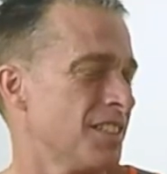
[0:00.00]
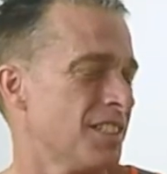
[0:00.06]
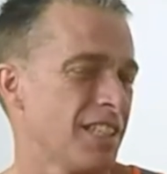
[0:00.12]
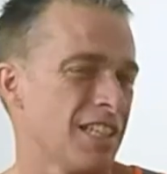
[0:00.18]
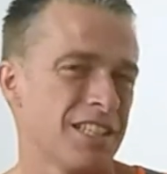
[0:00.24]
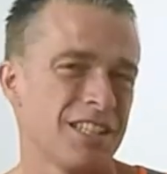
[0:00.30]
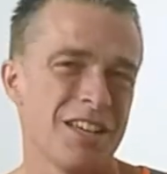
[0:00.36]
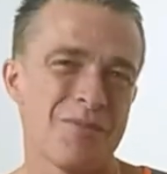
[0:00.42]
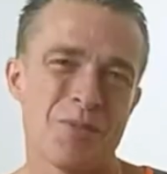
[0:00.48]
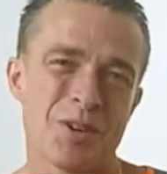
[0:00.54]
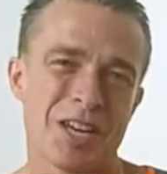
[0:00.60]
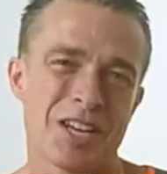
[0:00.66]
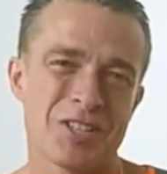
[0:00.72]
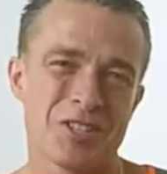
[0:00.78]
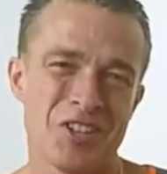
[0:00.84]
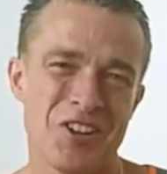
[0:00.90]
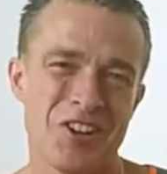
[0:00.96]
And then we're going
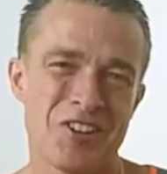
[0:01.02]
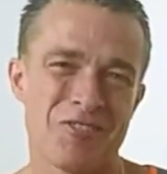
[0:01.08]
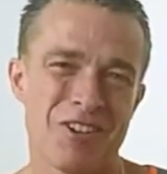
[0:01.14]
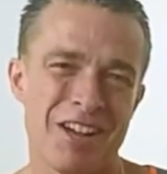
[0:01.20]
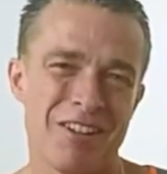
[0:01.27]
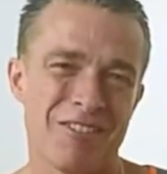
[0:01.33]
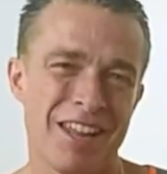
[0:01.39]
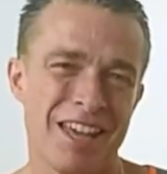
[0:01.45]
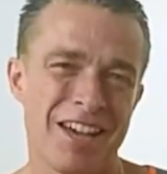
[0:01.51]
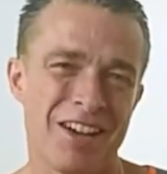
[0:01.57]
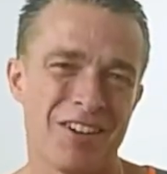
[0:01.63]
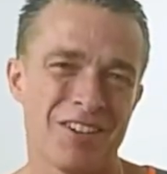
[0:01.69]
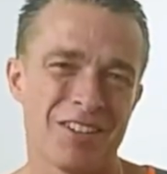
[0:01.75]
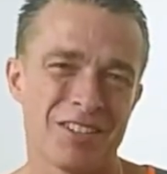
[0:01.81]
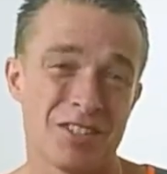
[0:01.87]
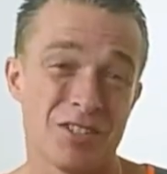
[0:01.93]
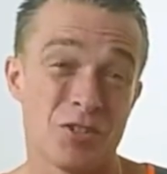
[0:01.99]
to turn around
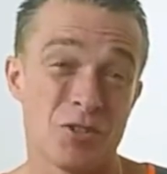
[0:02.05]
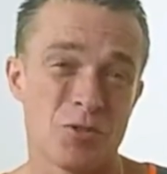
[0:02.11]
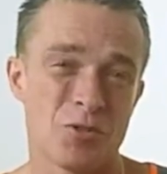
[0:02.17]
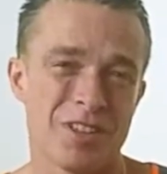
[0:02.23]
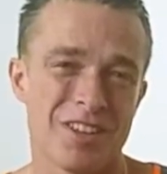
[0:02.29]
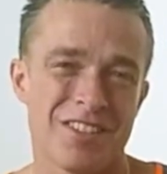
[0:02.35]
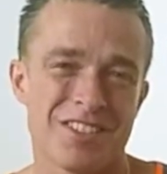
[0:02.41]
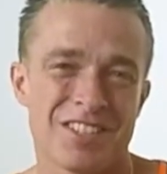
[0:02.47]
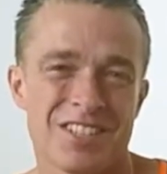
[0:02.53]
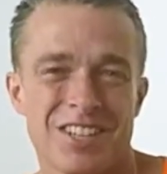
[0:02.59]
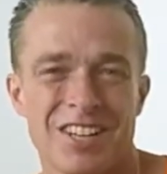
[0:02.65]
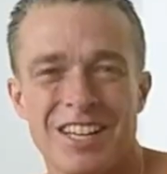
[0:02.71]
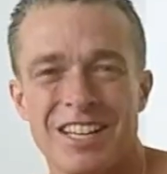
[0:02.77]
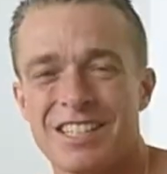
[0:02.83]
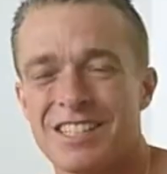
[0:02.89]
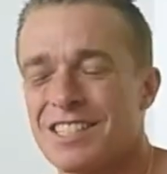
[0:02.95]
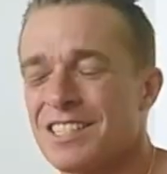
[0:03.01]
now and do the other
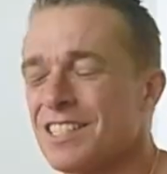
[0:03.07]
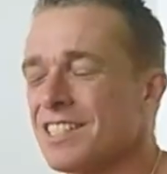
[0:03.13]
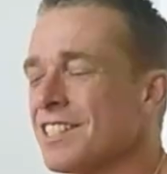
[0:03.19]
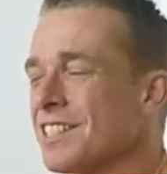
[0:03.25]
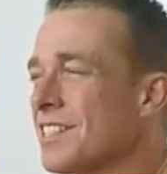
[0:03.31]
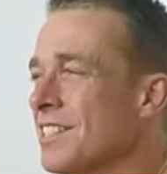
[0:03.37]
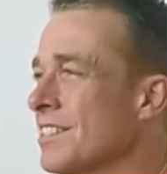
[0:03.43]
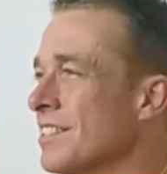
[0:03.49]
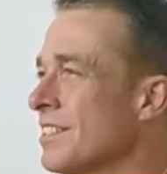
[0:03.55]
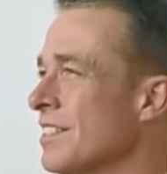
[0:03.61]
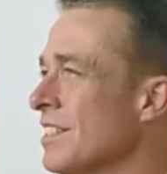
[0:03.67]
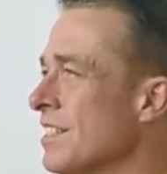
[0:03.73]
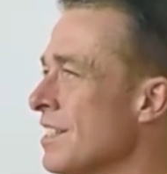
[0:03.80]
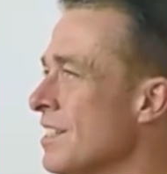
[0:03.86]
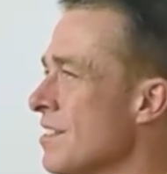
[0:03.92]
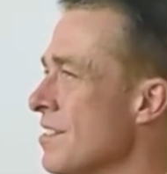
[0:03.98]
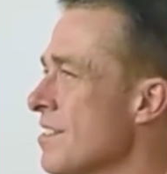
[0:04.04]
side.
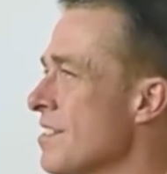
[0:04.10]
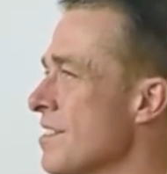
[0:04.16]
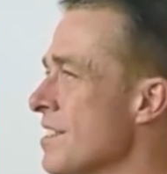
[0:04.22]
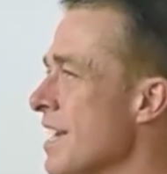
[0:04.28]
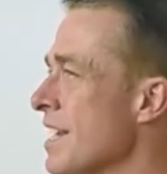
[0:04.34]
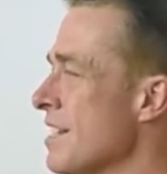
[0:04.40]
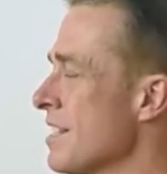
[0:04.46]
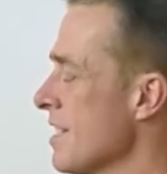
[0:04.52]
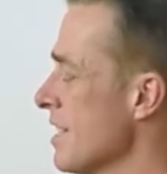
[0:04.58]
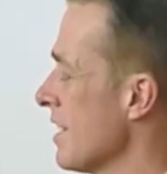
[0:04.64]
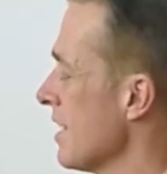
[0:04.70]
To the centre,